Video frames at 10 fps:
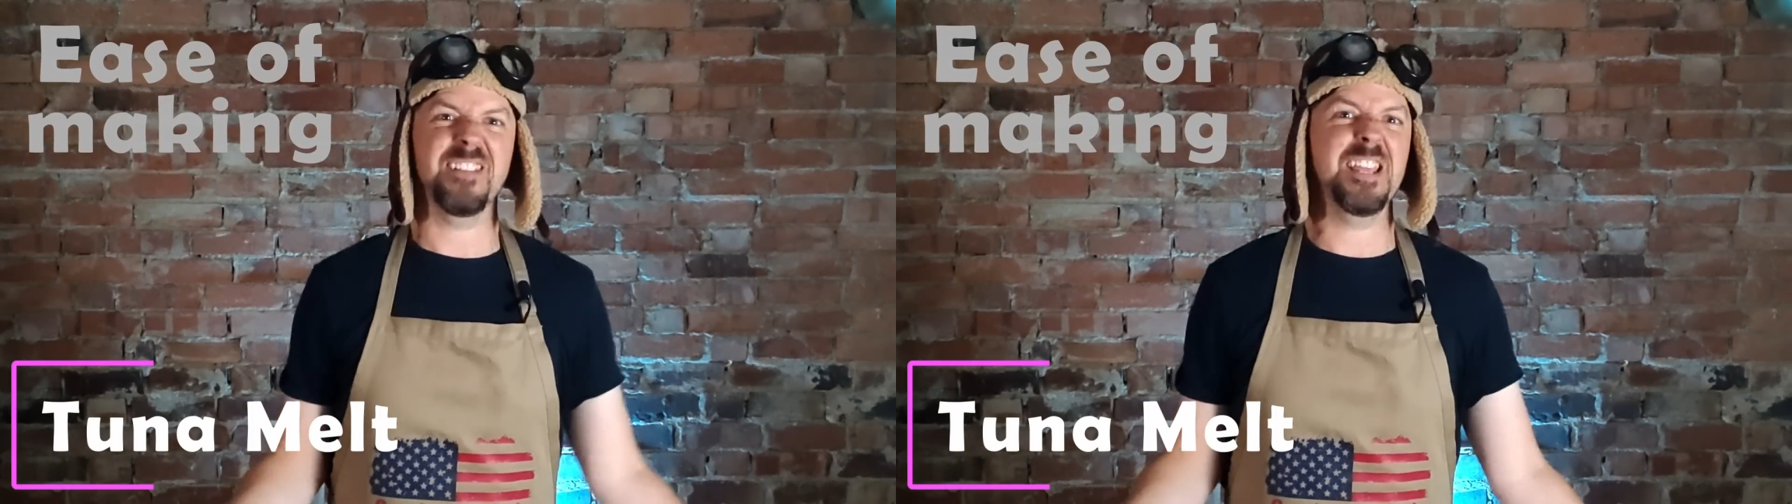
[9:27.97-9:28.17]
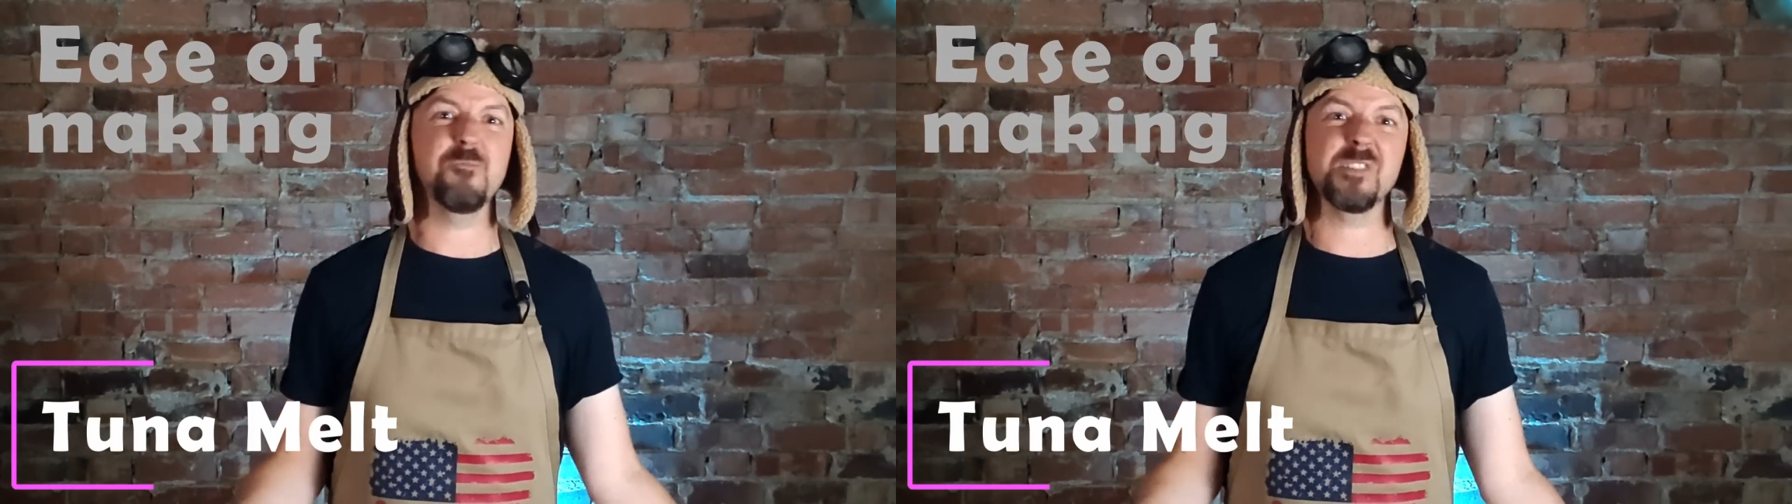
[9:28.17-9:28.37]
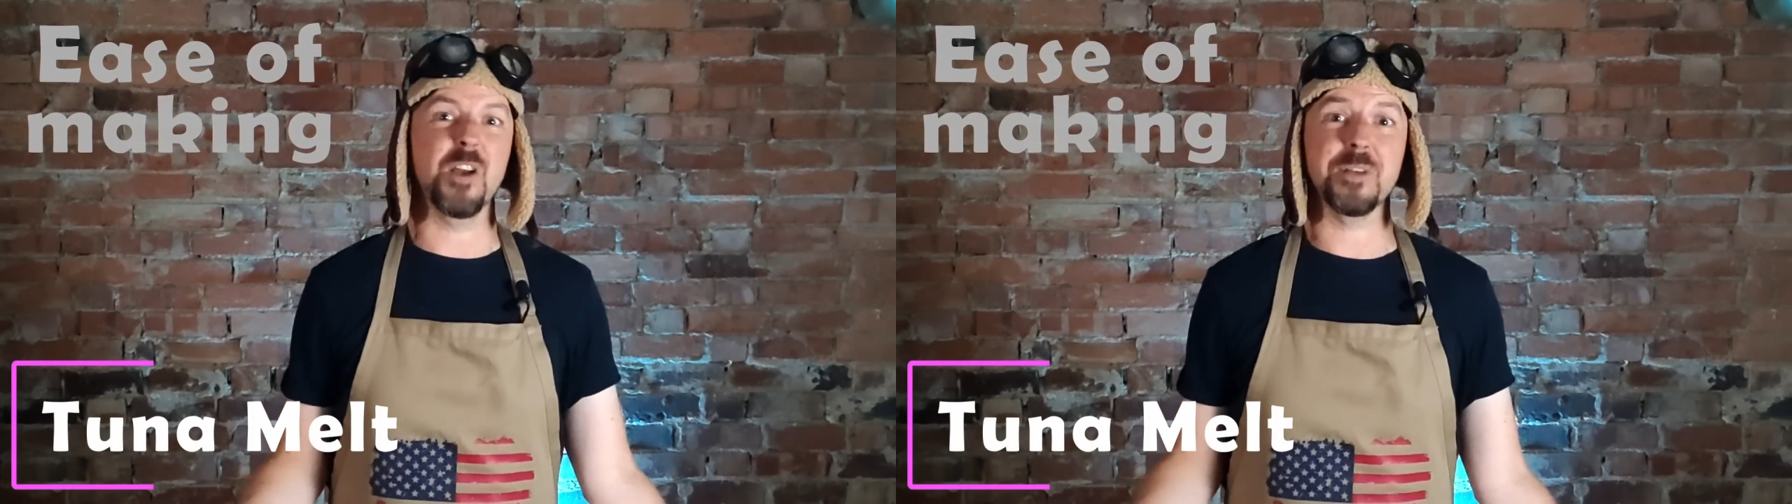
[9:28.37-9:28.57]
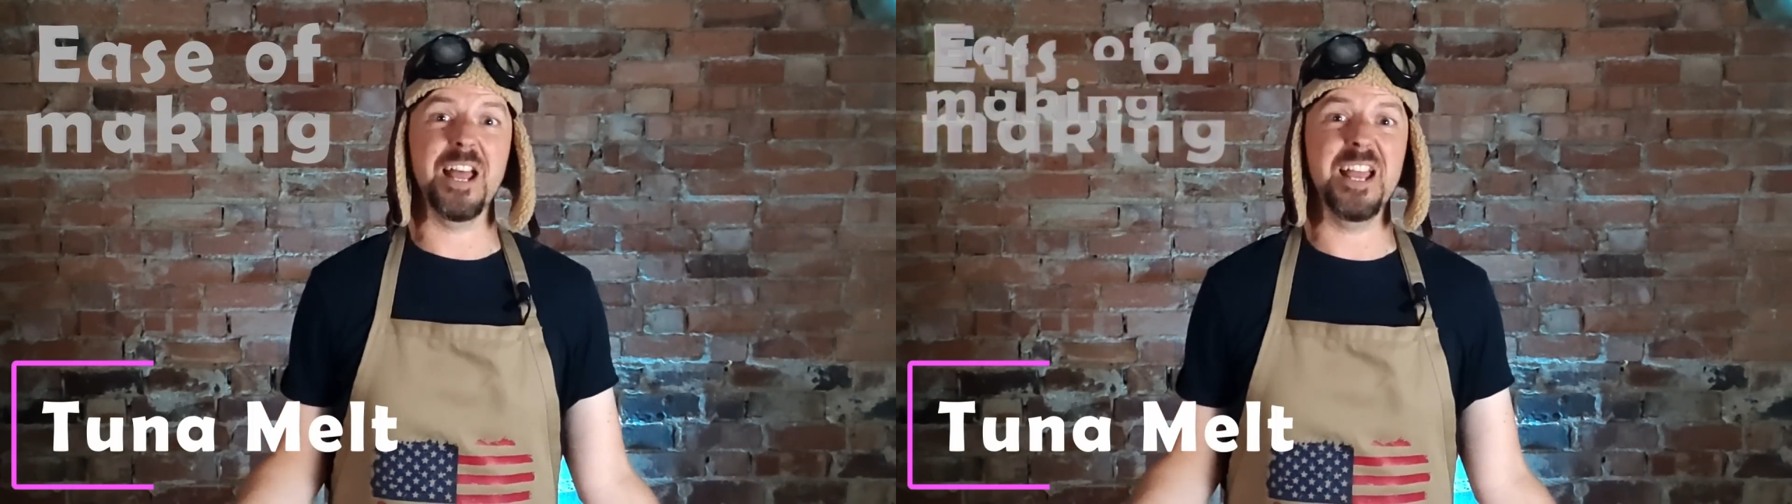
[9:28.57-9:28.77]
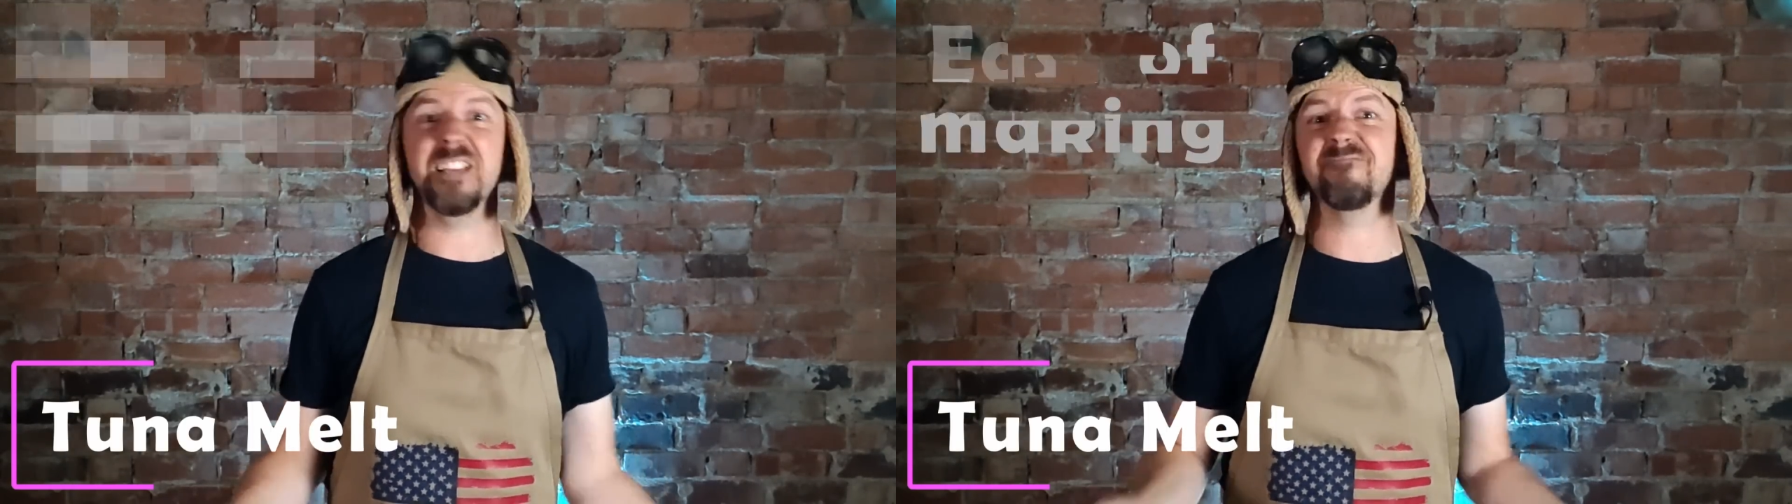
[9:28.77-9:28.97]
It was
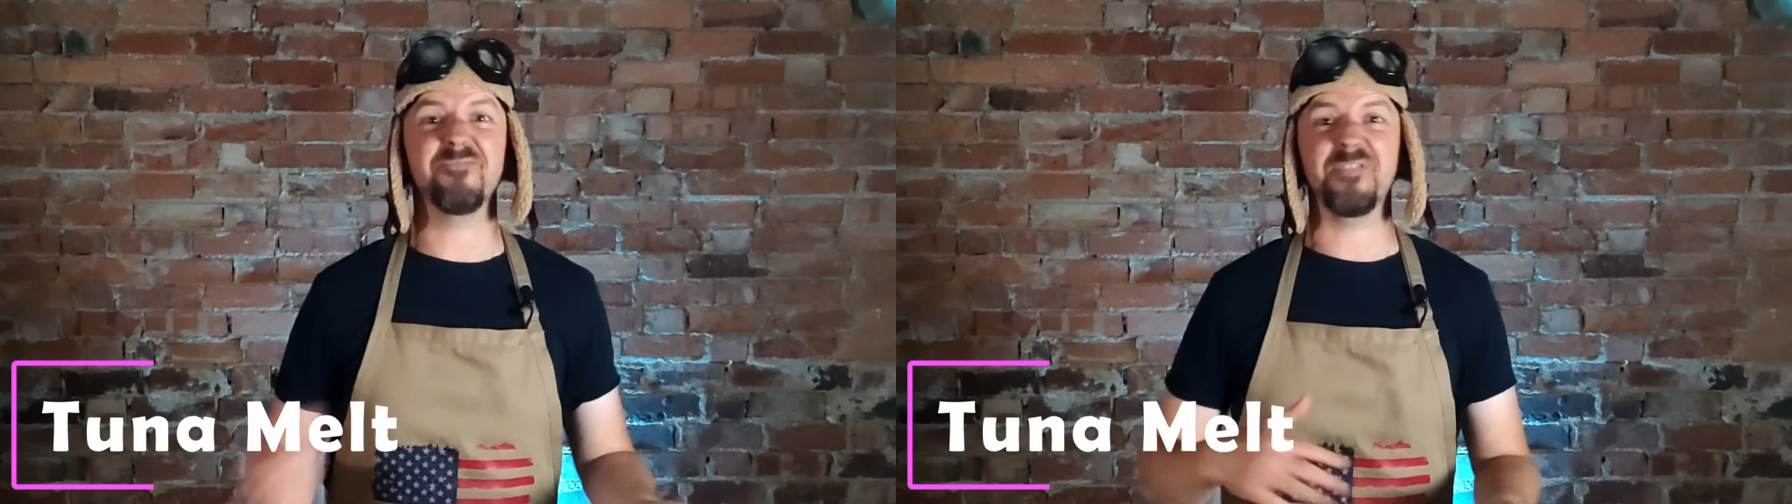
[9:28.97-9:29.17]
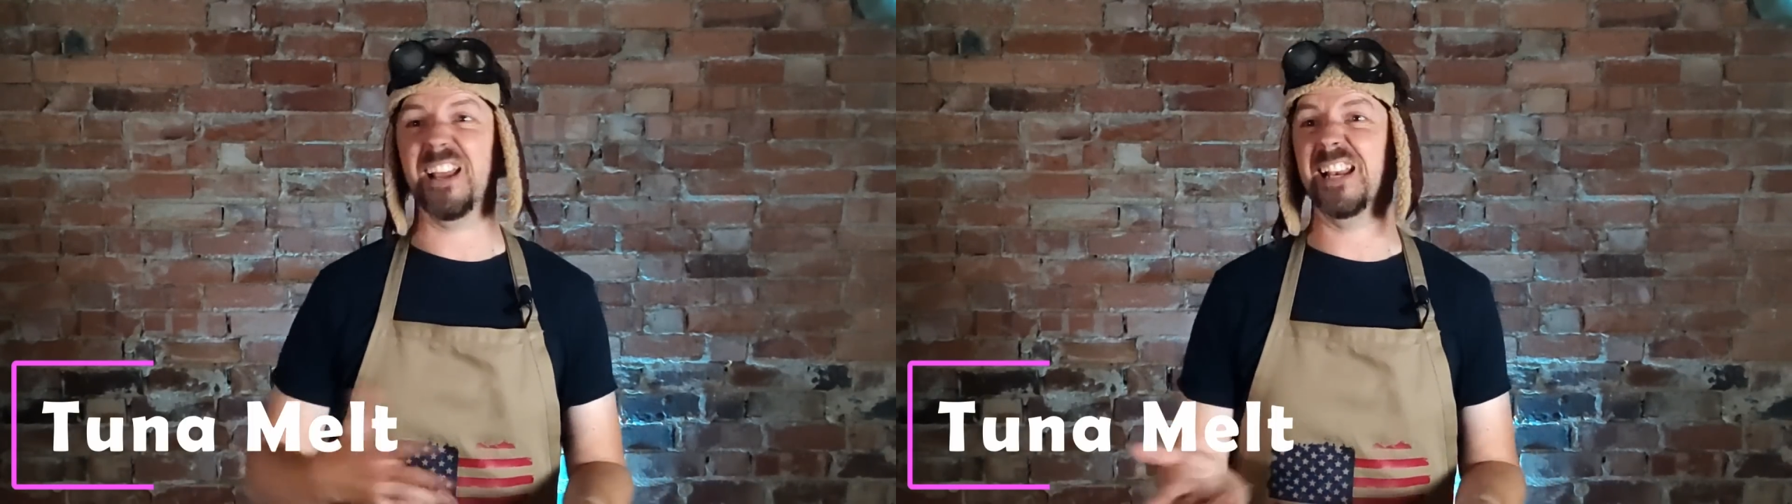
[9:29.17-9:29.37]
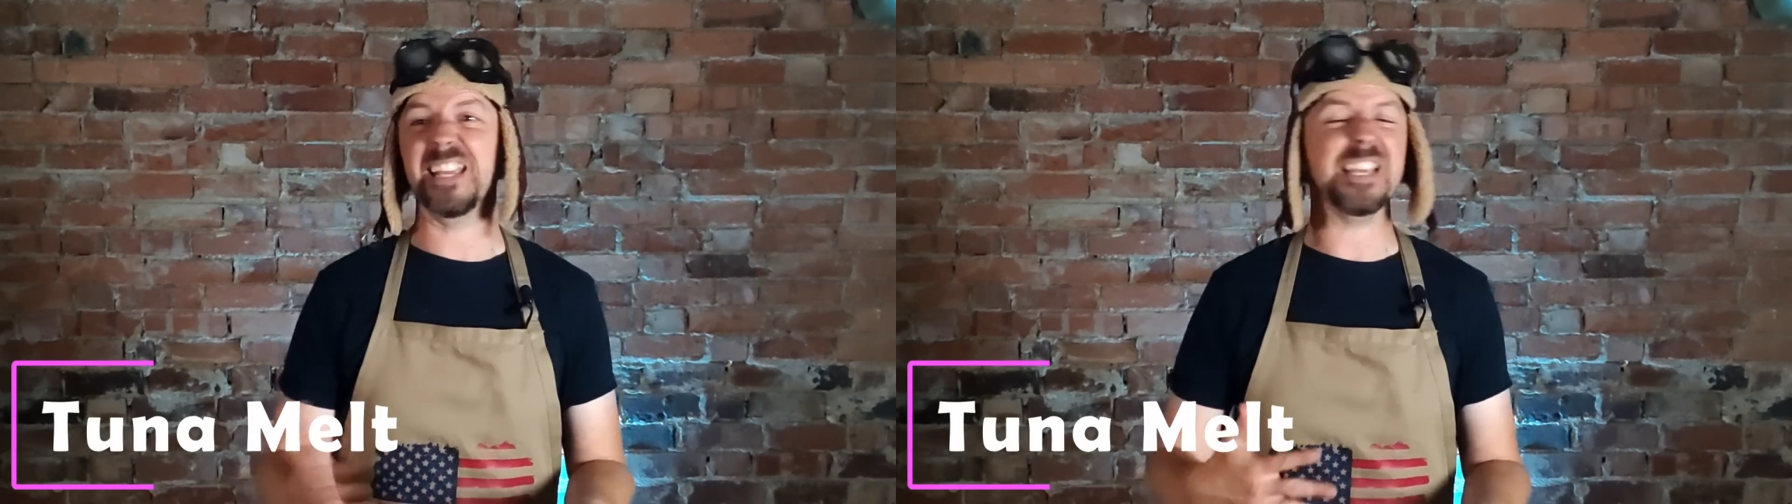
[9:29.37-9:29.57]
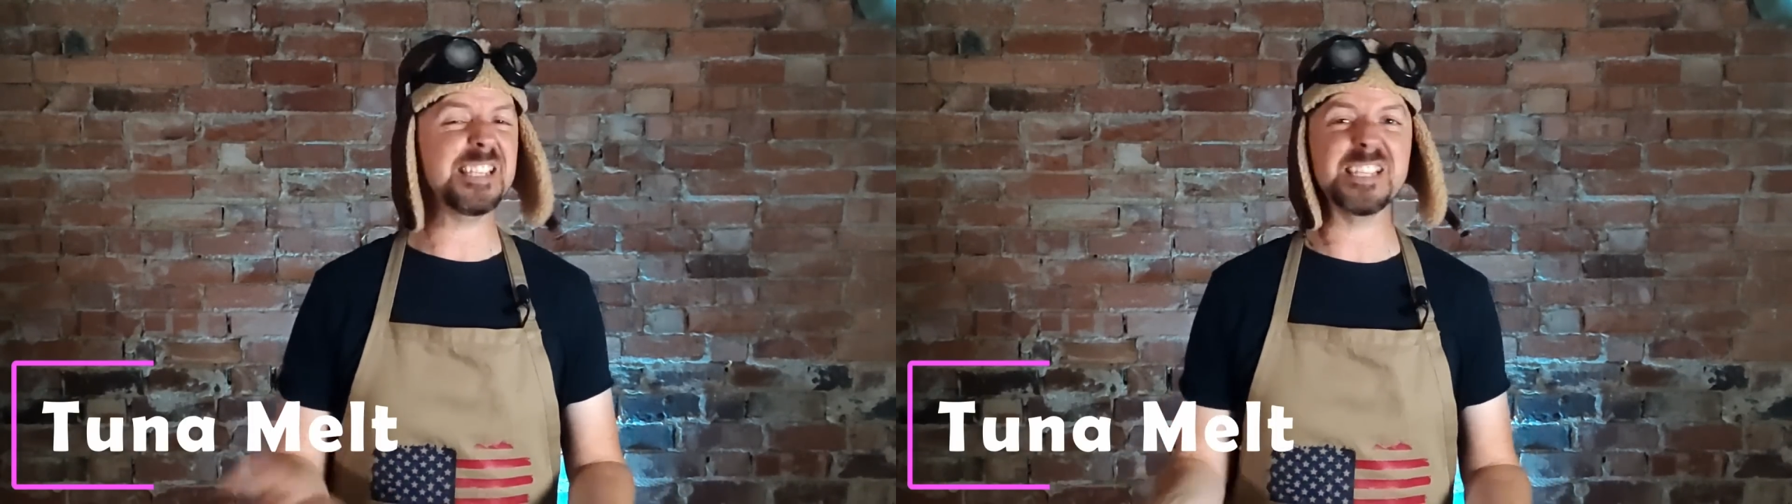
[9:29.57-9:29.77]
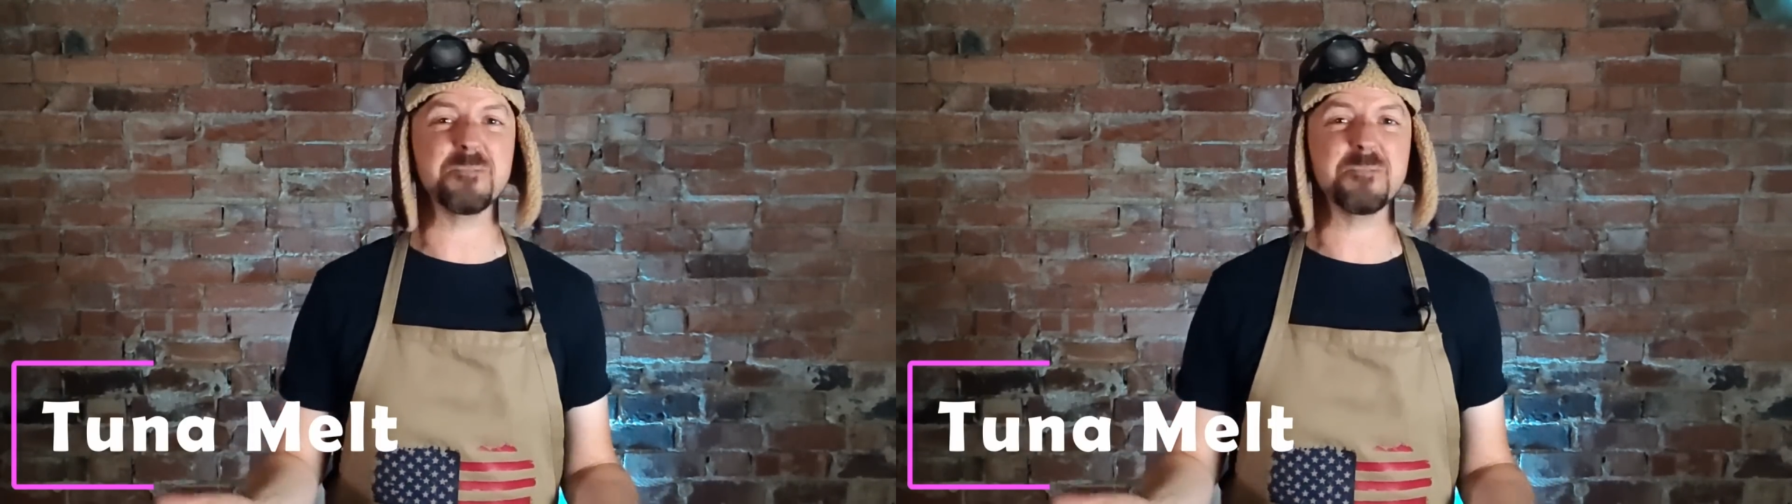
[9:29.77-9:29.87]
okay, fairly easy